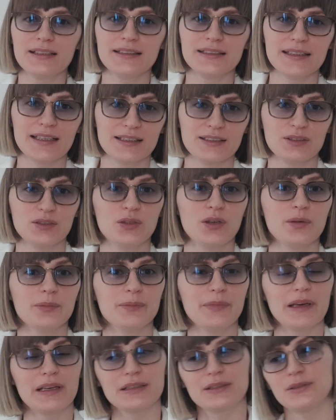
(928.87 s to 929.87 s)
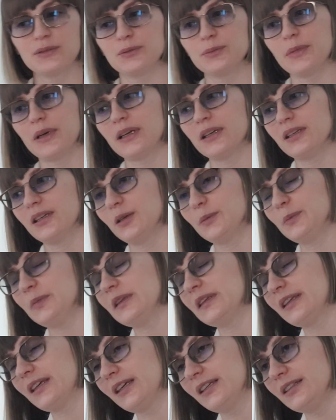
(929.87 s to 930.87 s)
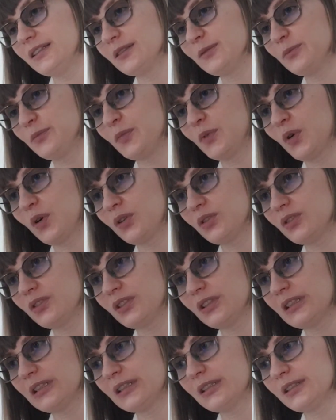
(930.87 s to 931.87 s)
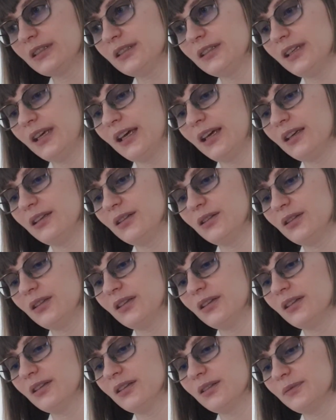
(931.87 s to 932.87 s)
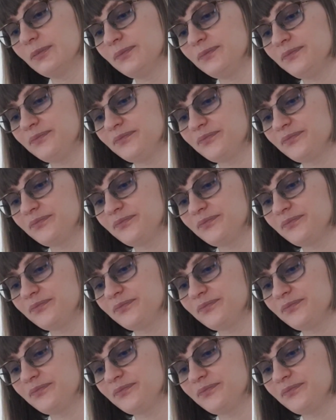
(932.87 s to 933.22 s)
Yeah, so I'm back to my application process, and